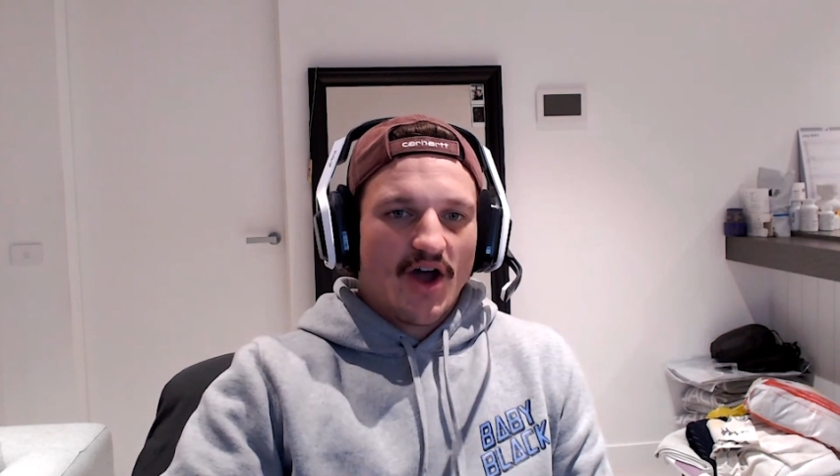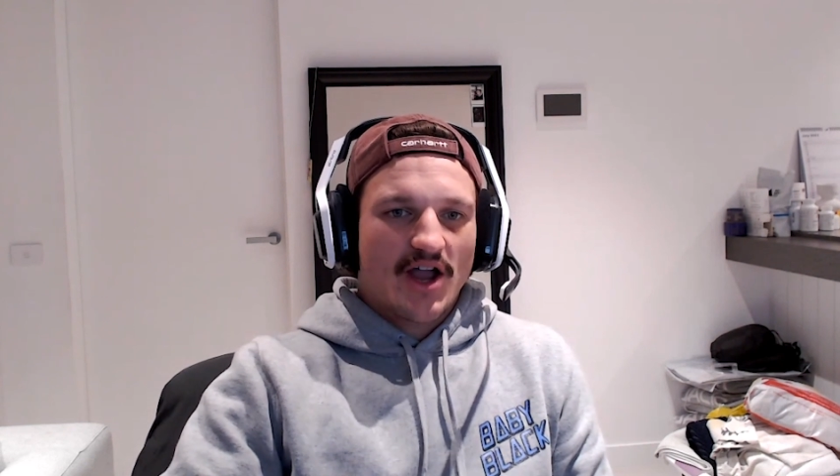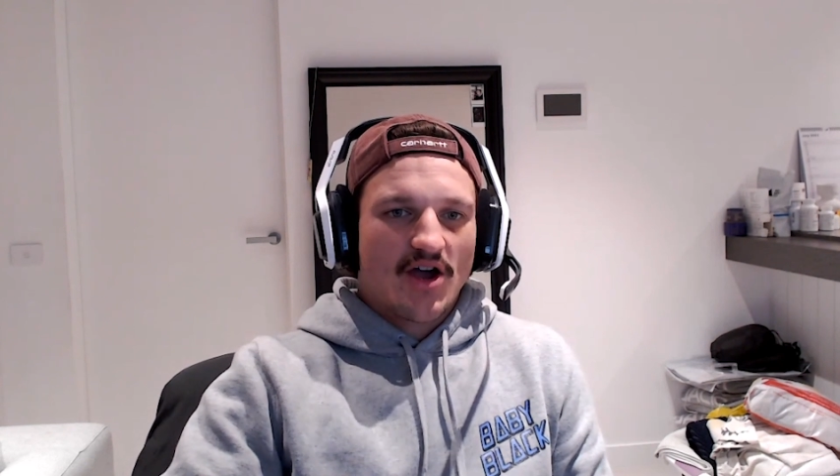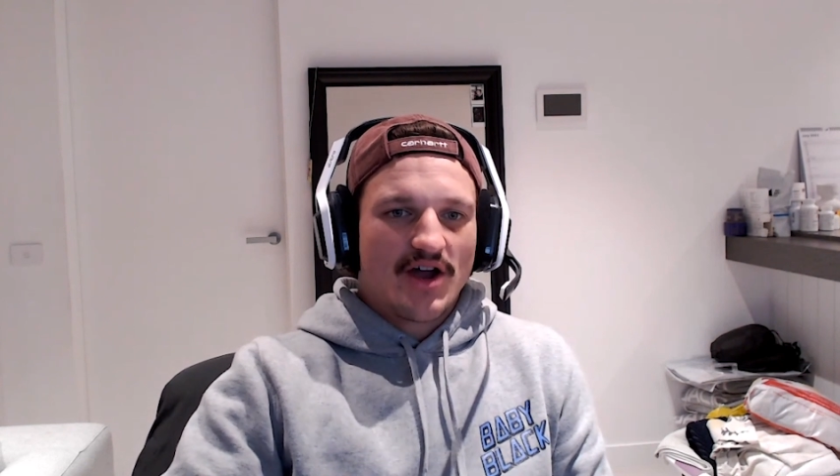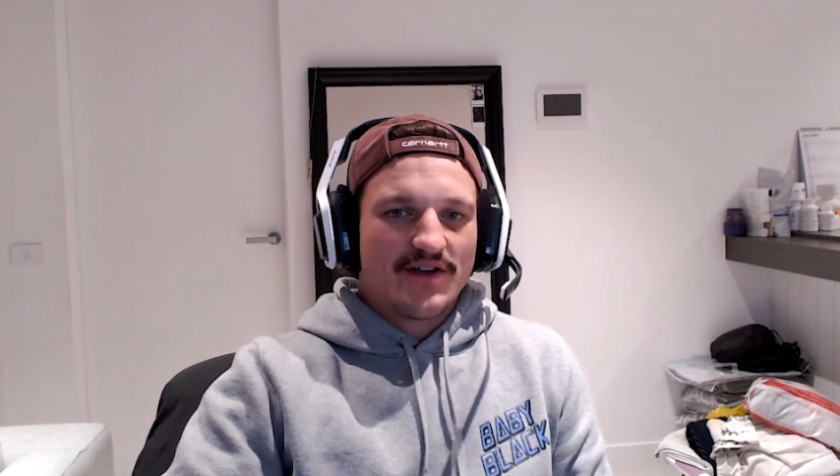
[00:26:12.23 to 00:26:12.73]
I
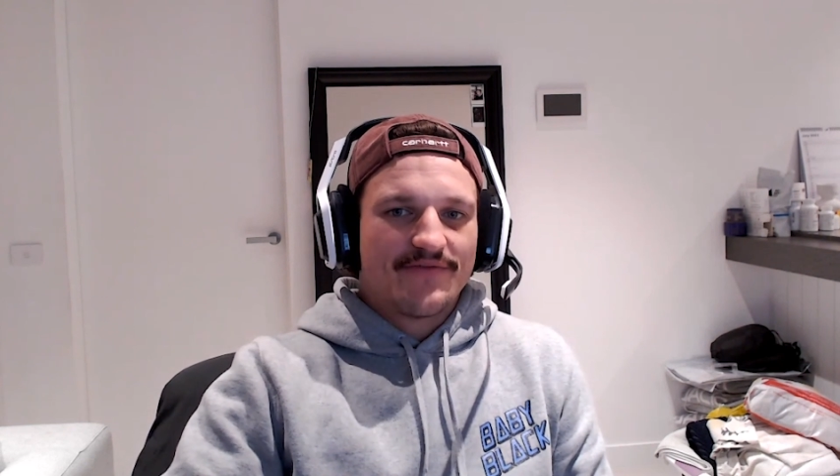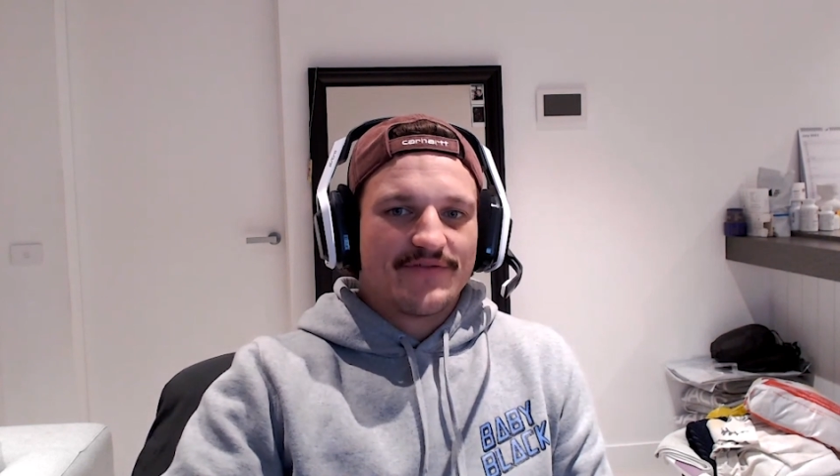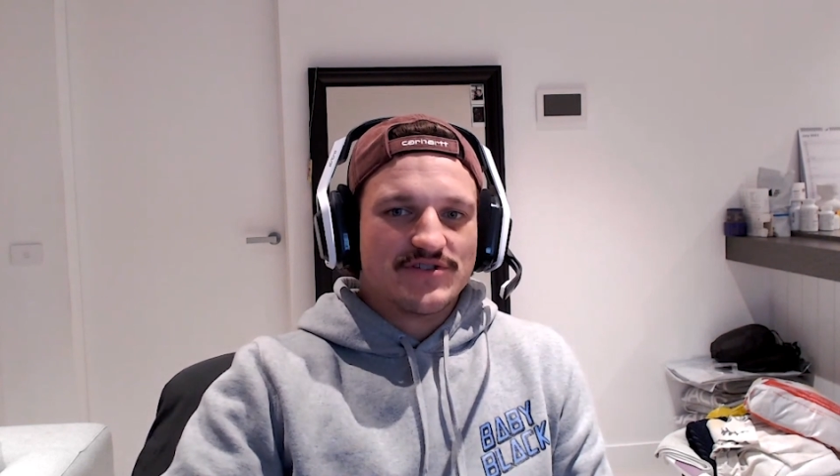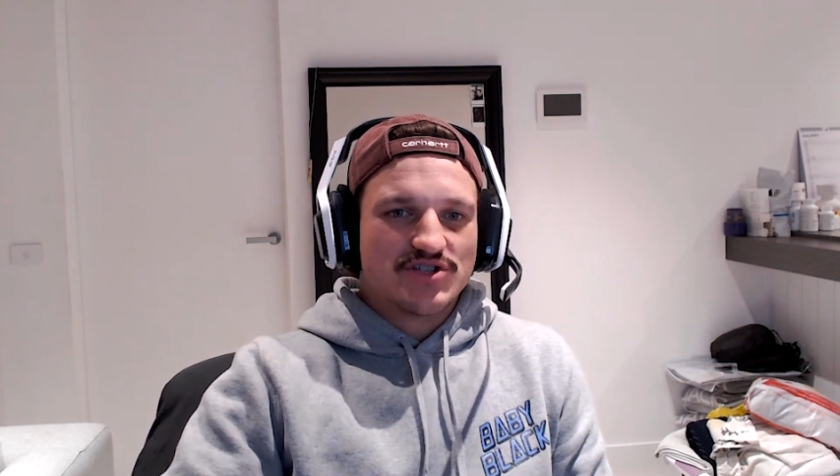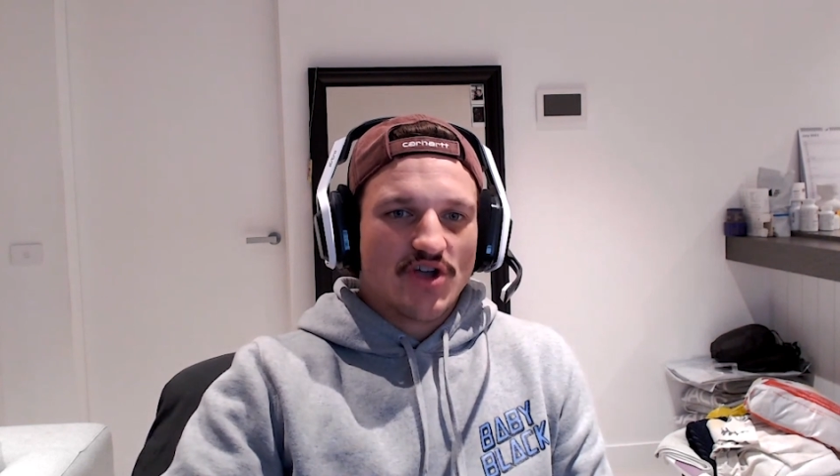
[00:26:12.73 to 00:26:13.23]
kind of
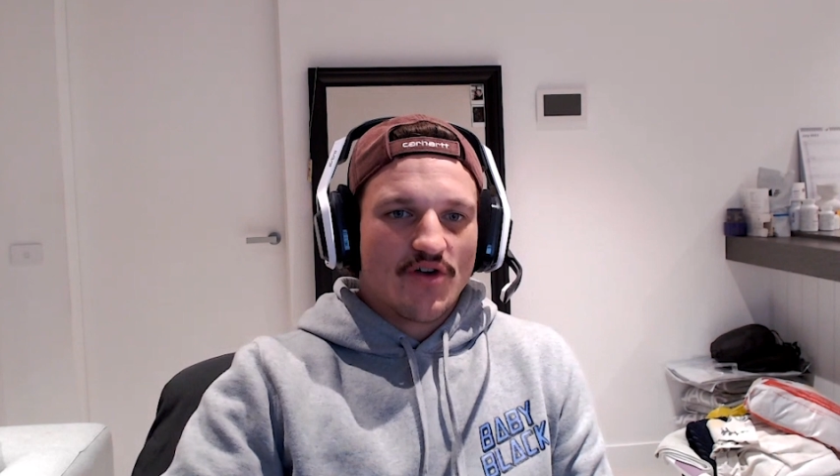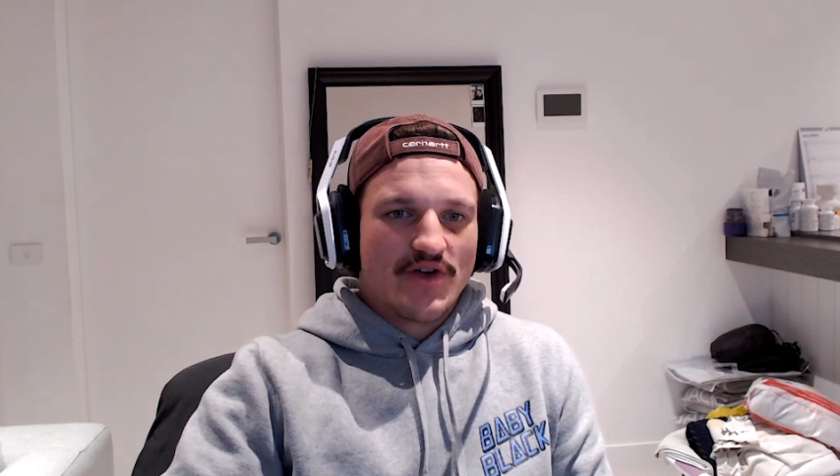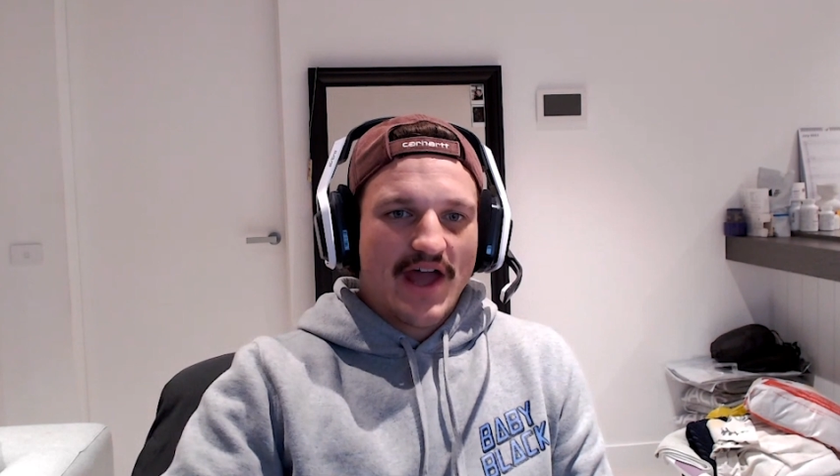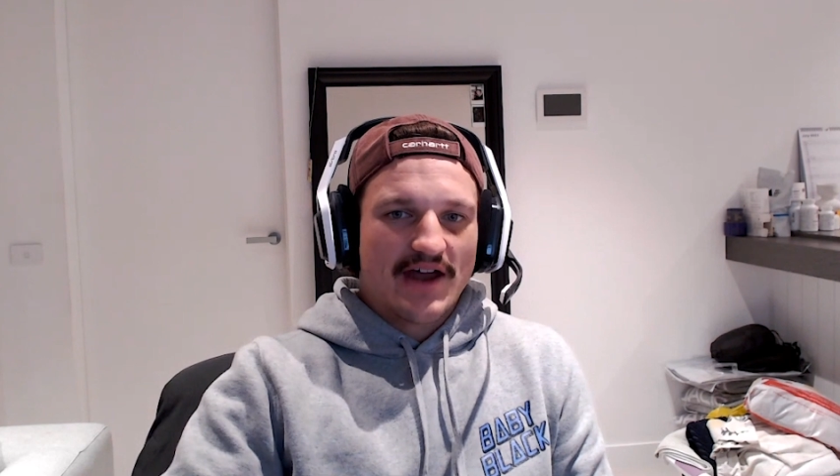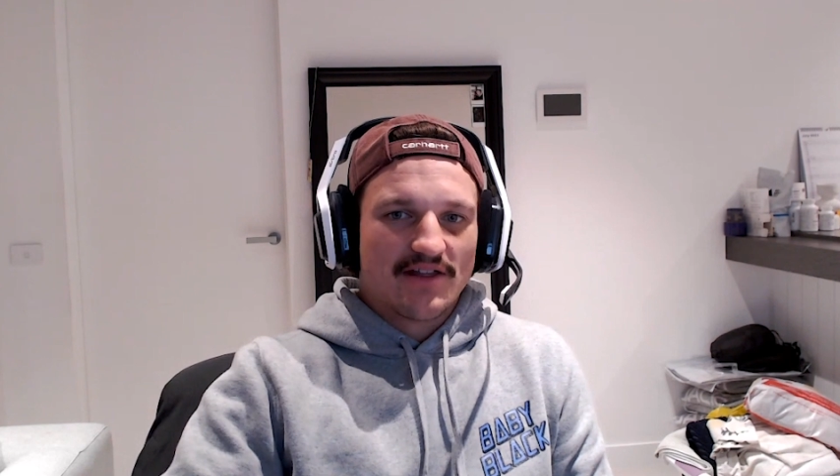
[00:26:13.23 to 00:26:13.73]

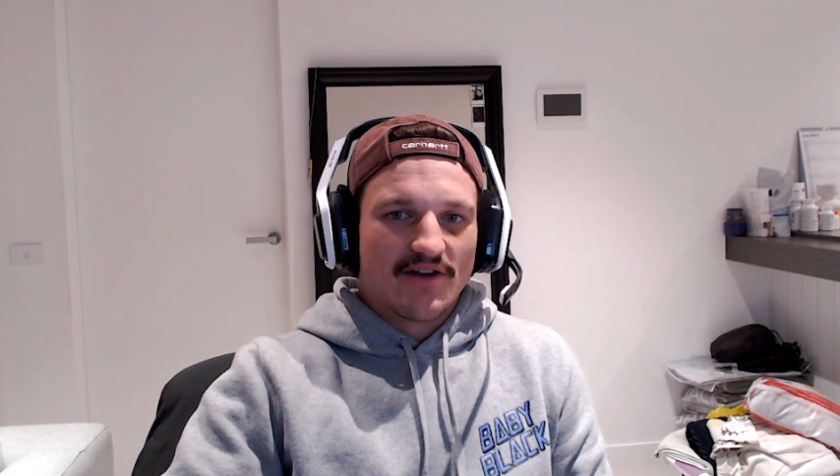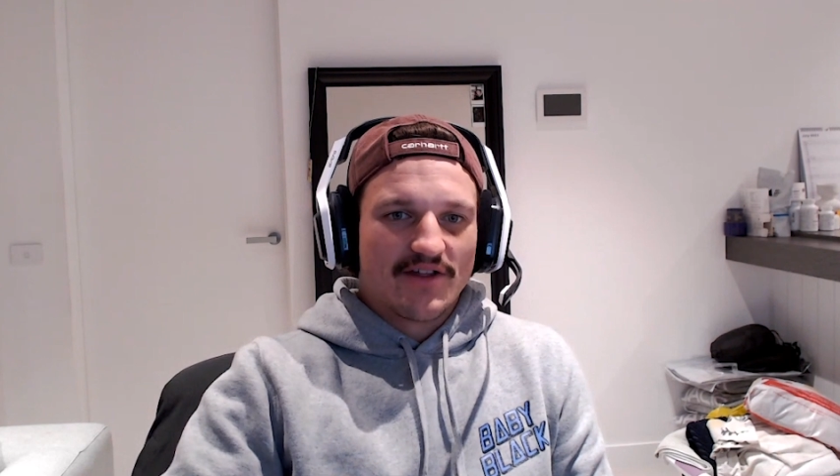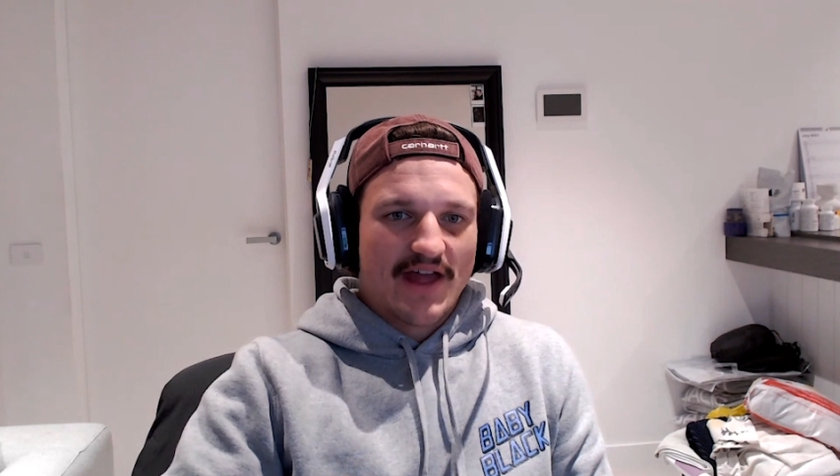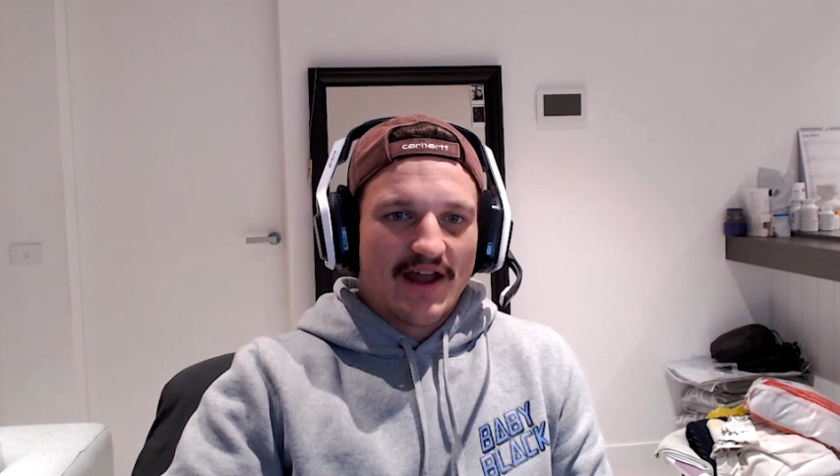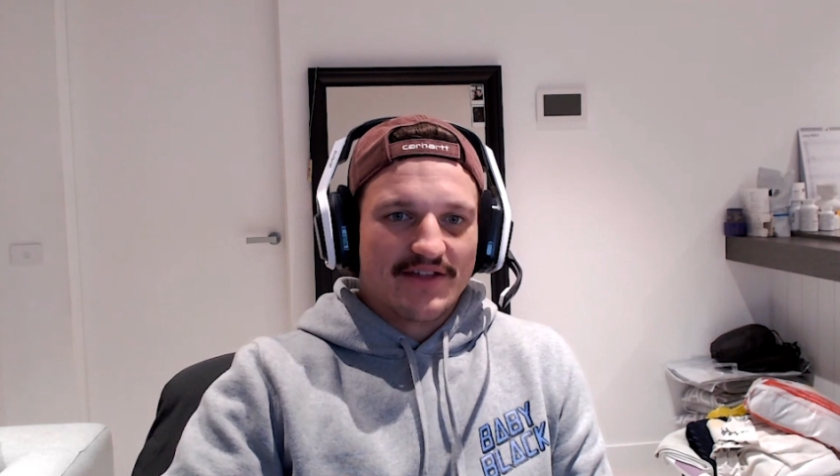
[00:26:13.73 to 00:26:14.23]
zone out a lot
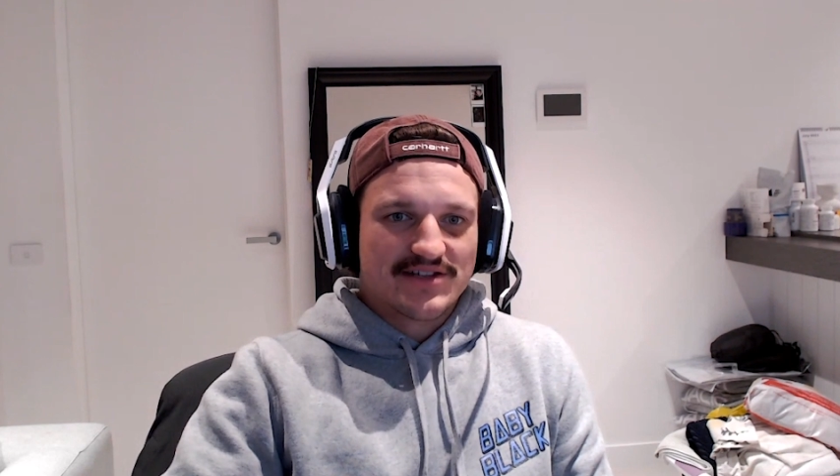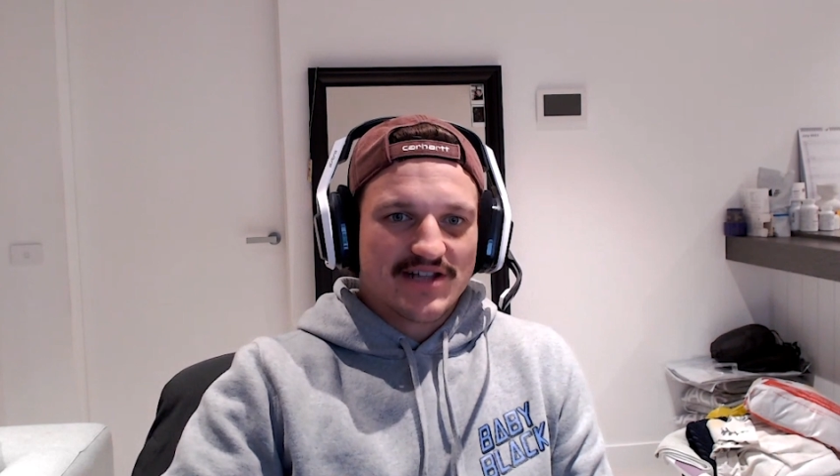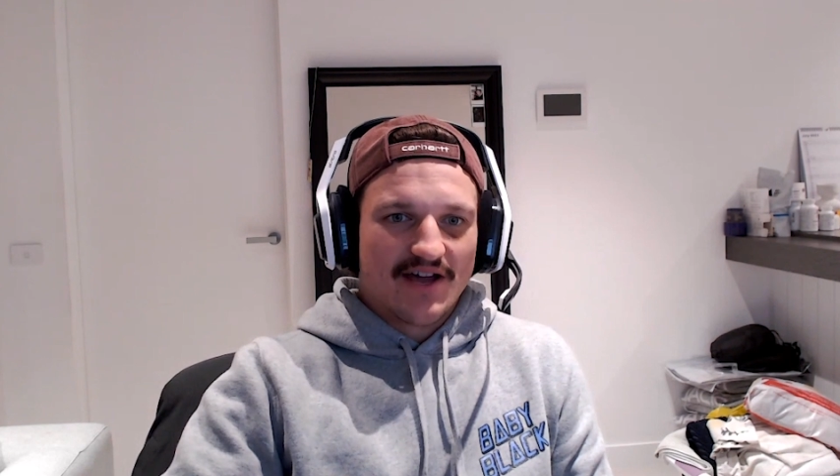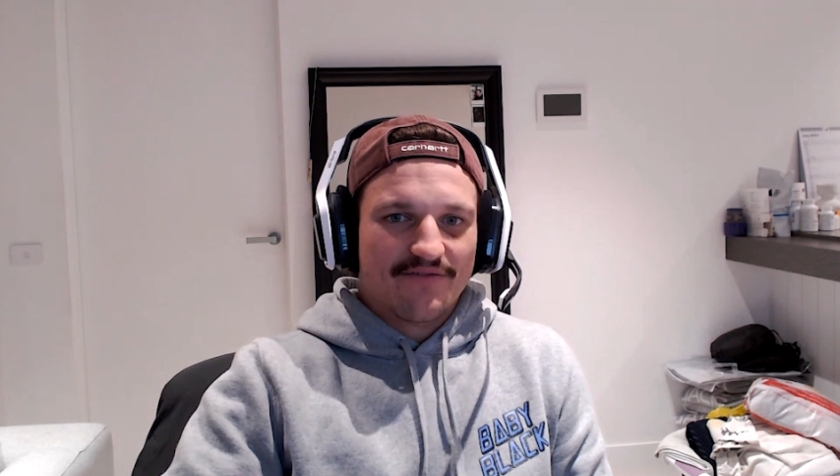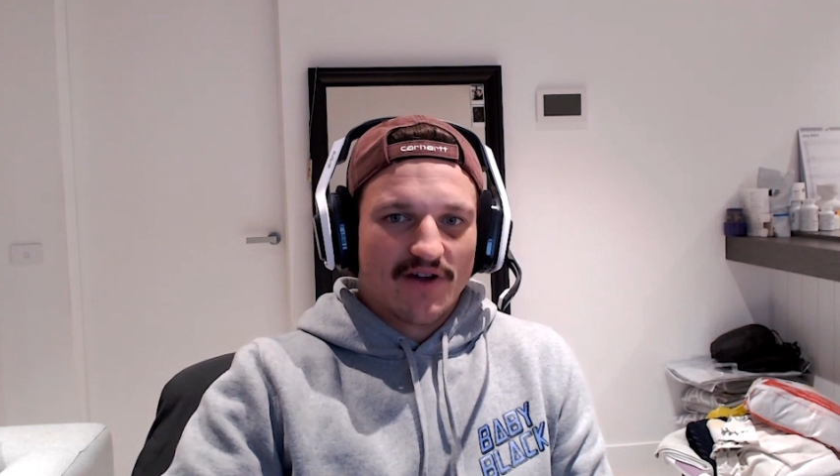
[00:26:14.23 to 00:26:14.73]
of that other
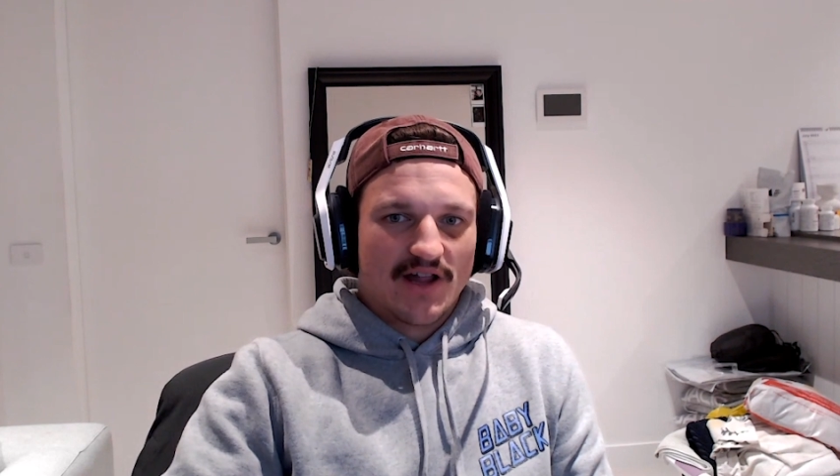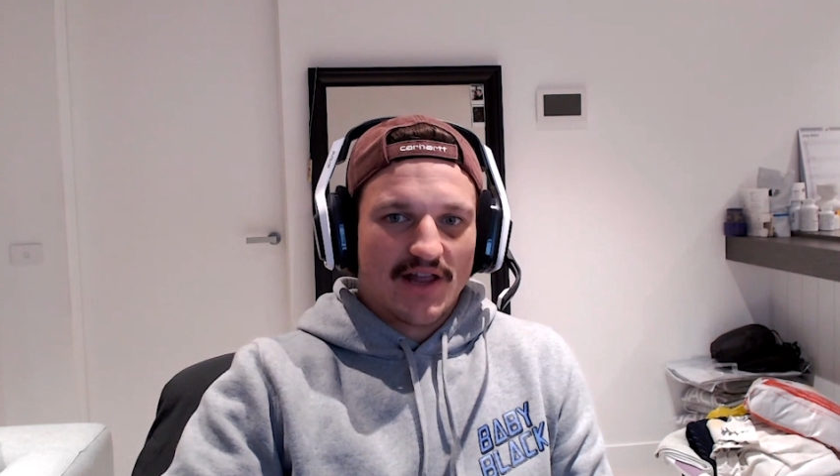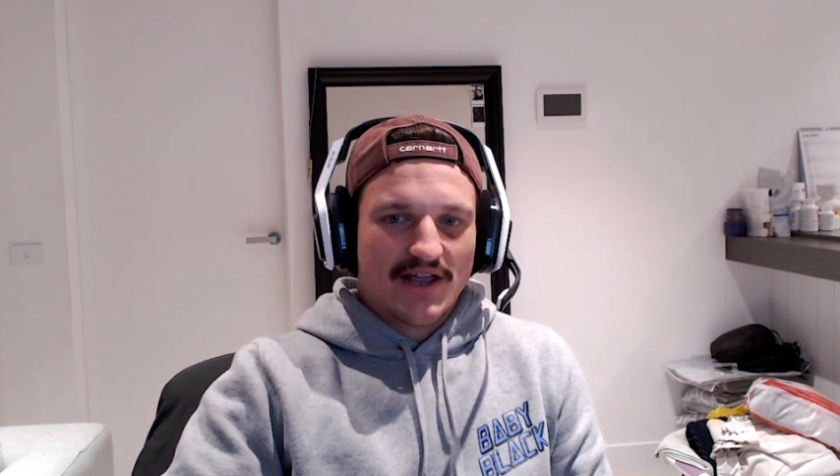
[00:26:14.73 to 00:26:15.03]
stuff, right?